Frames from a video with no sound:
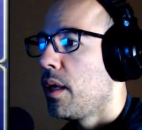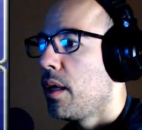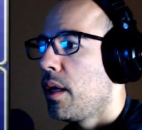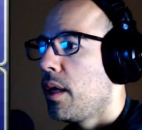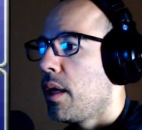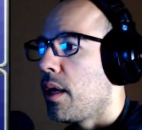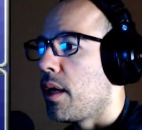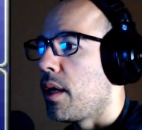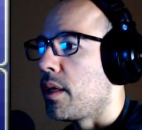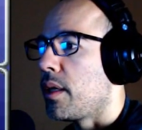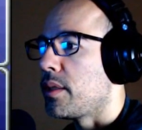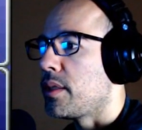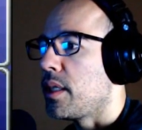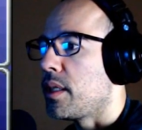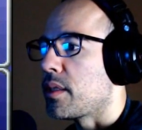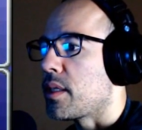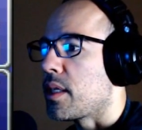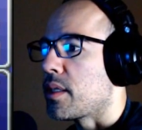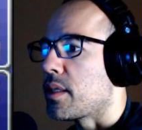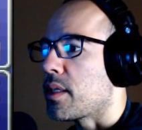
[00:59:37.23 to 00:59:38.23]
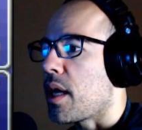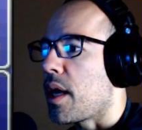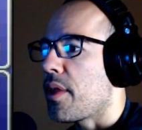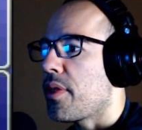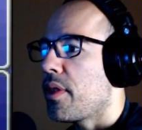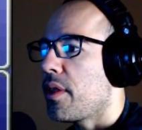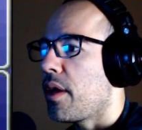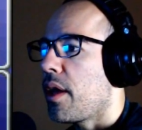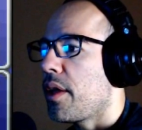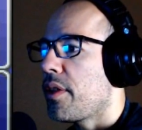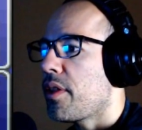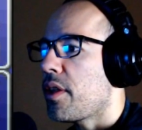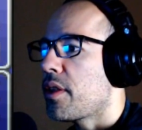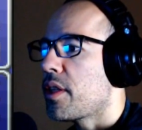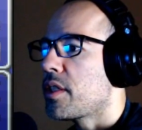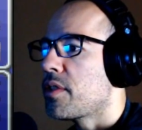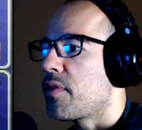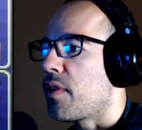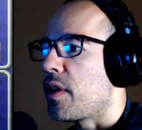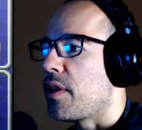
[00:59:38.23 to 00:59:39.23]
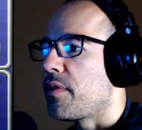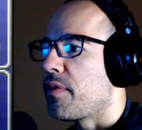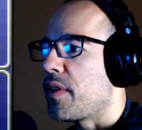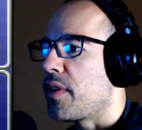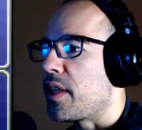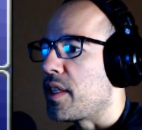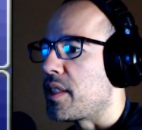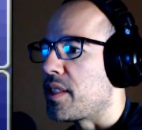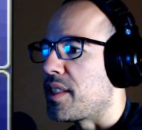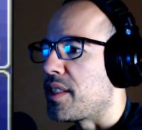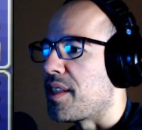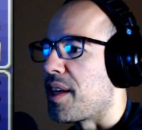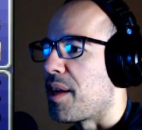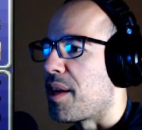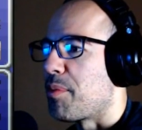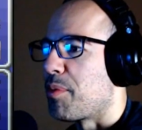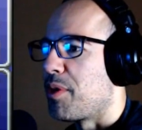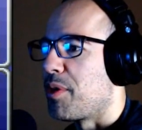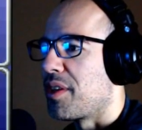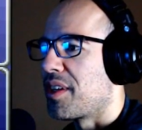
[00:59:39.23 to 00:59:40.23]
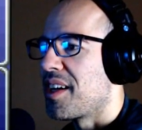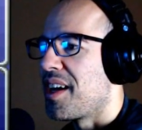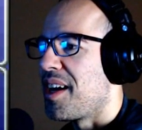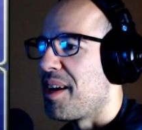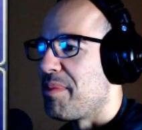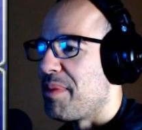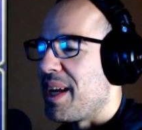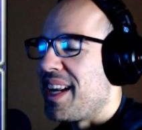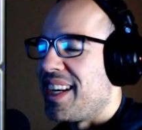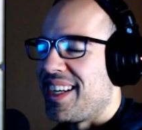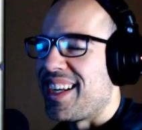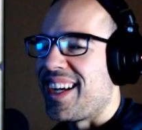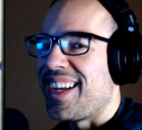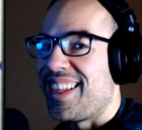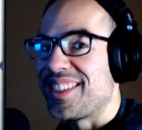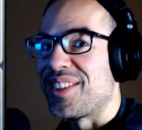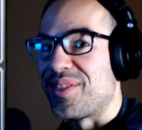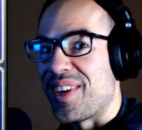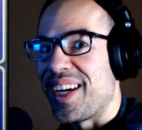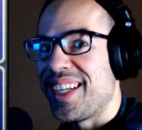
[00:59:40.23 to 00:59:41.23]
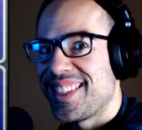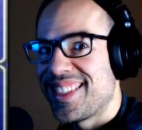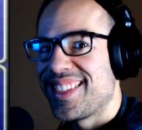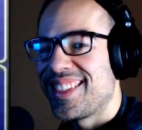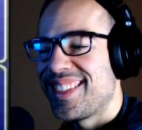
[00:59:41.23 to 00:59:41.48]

Dale says, I thought this Final Fantasy, not Mortal Kombat Annihilation, right?